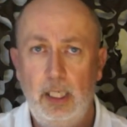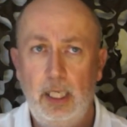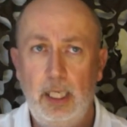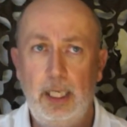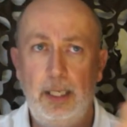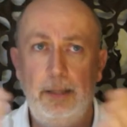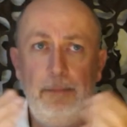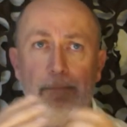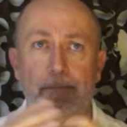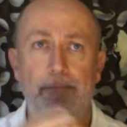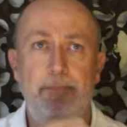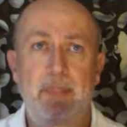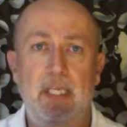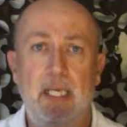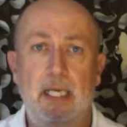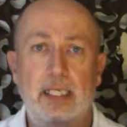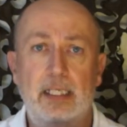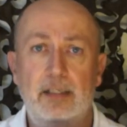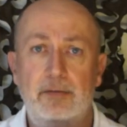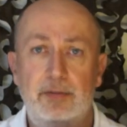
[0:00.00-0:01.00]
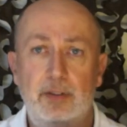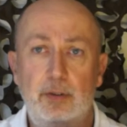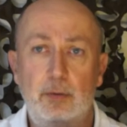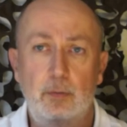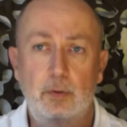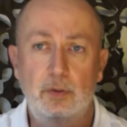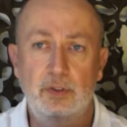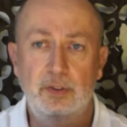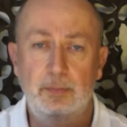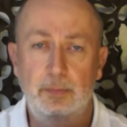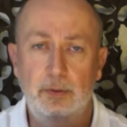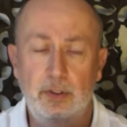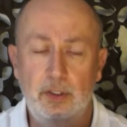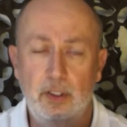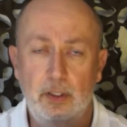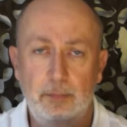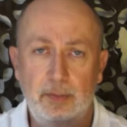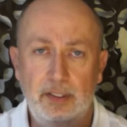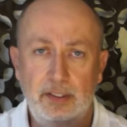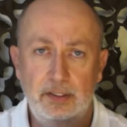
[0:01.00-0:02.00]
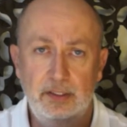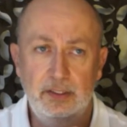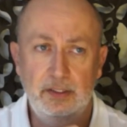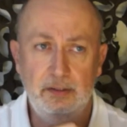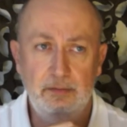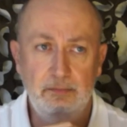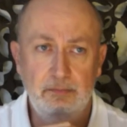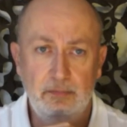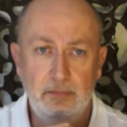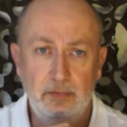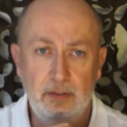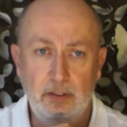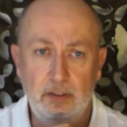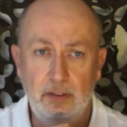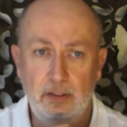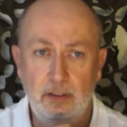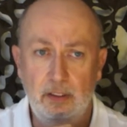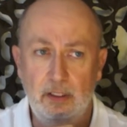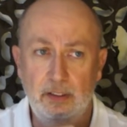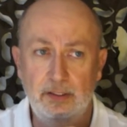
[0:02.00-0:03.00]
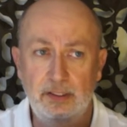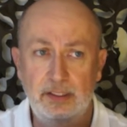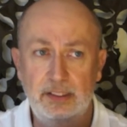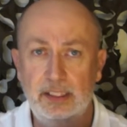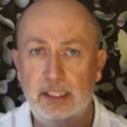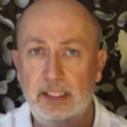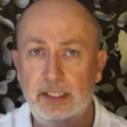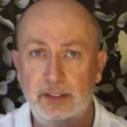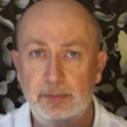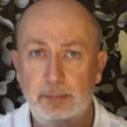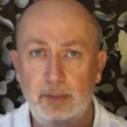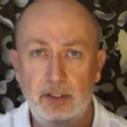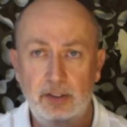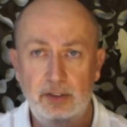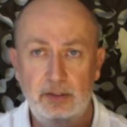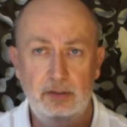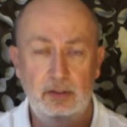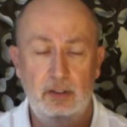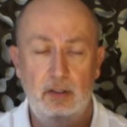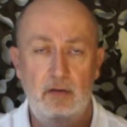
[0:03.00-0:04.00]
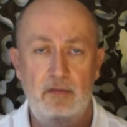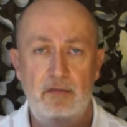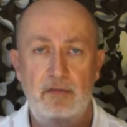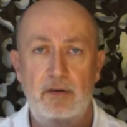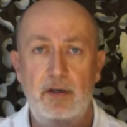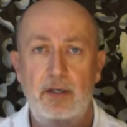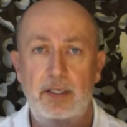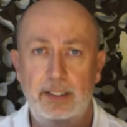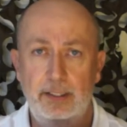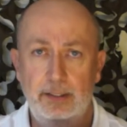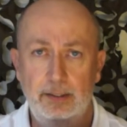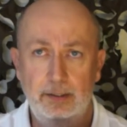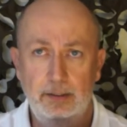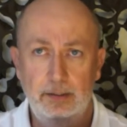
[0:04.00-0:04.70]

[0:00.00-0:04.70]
And if you want to put comments and say as much, fine.